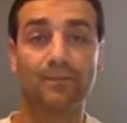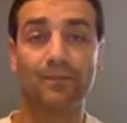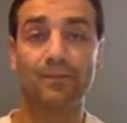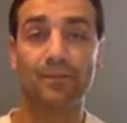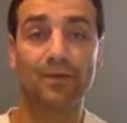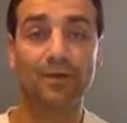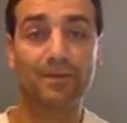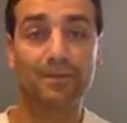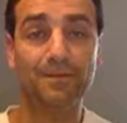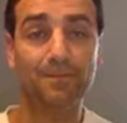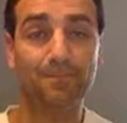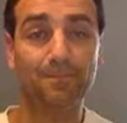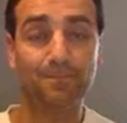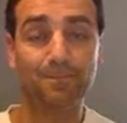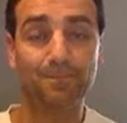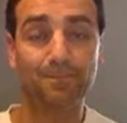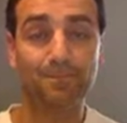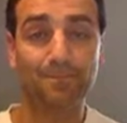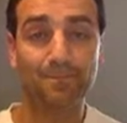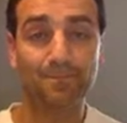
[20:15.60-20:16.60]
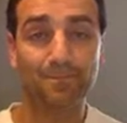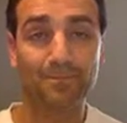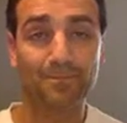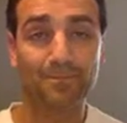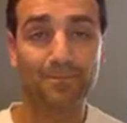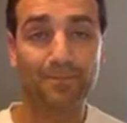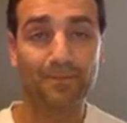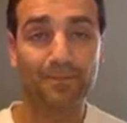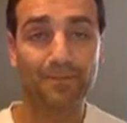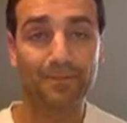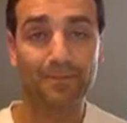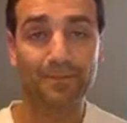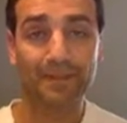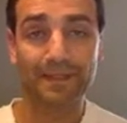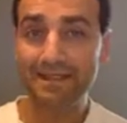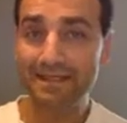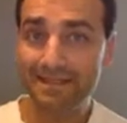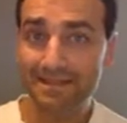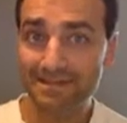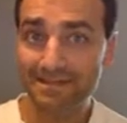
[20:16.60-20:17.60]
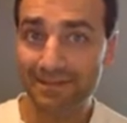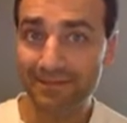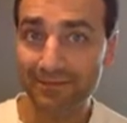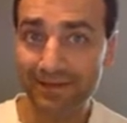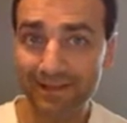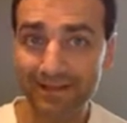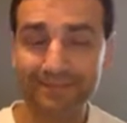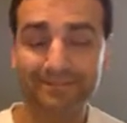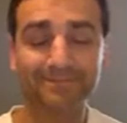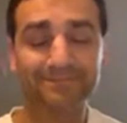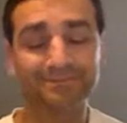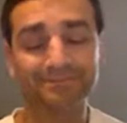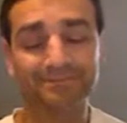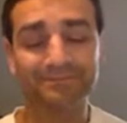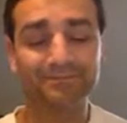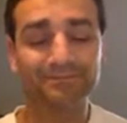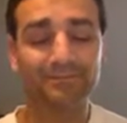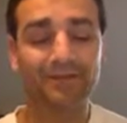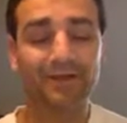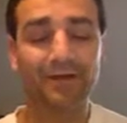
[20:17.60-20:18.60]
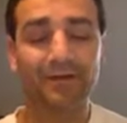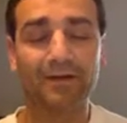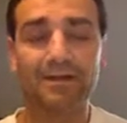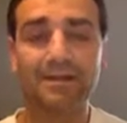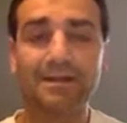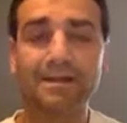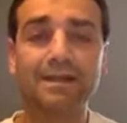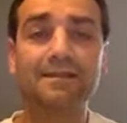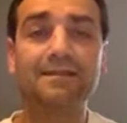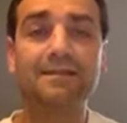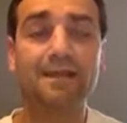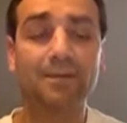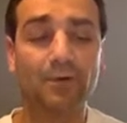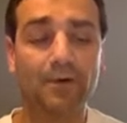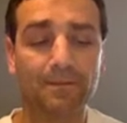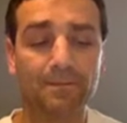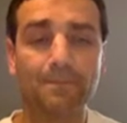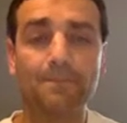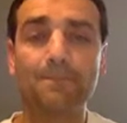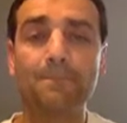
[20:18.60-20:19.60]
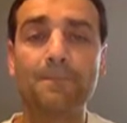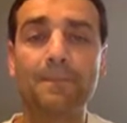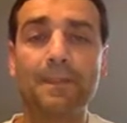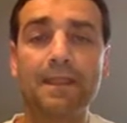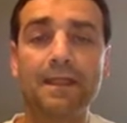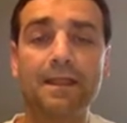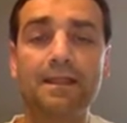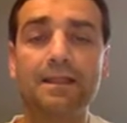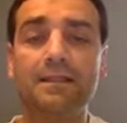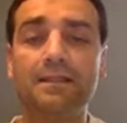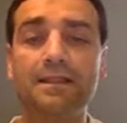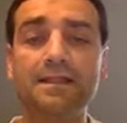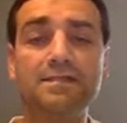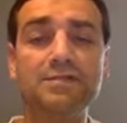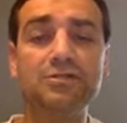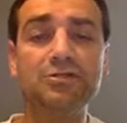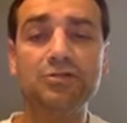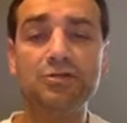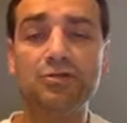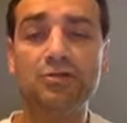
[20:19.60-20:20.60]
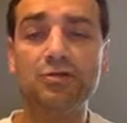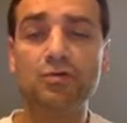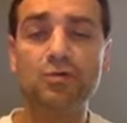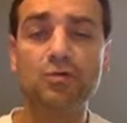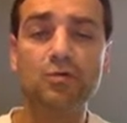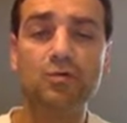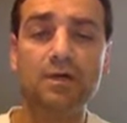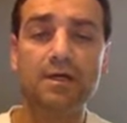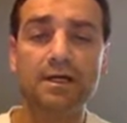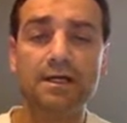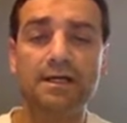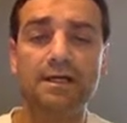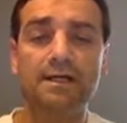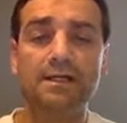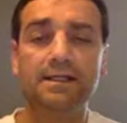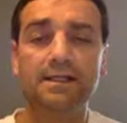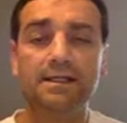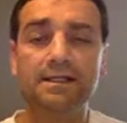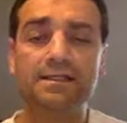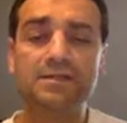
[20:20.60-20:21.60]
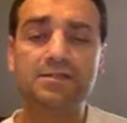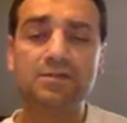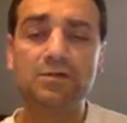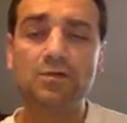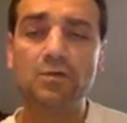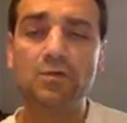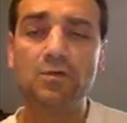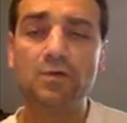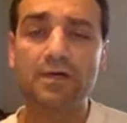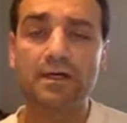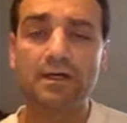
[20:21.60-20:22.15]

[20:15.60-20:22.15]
Okay. Easy, right? All right. Tell you what. Let's do let's do